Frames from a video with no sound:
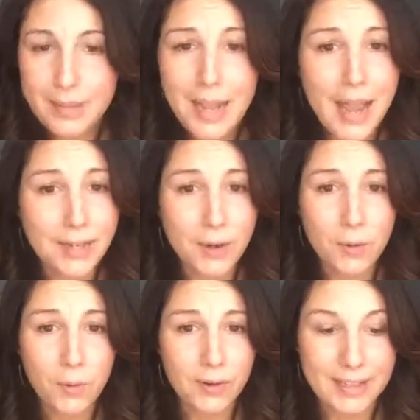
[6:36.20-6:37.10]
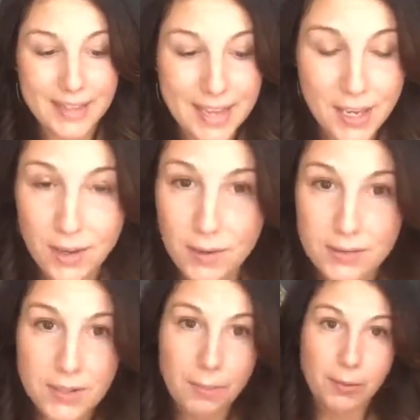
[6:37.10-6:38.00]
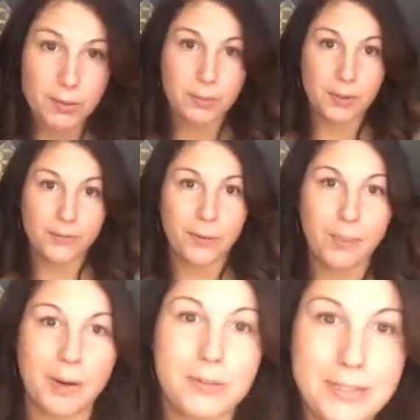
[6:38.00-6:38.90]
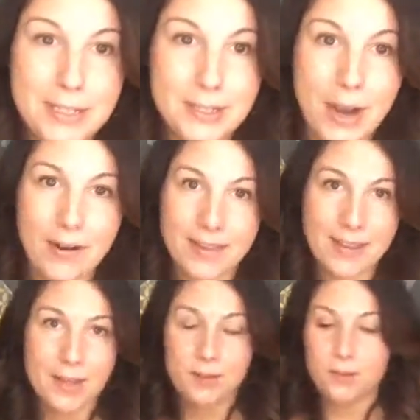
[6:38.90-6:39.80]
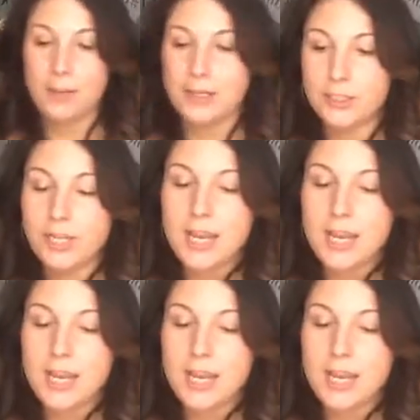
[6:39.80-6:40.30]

I know, Courtney, thank you. It was the most beautiful post. I saw it. Thank you so much.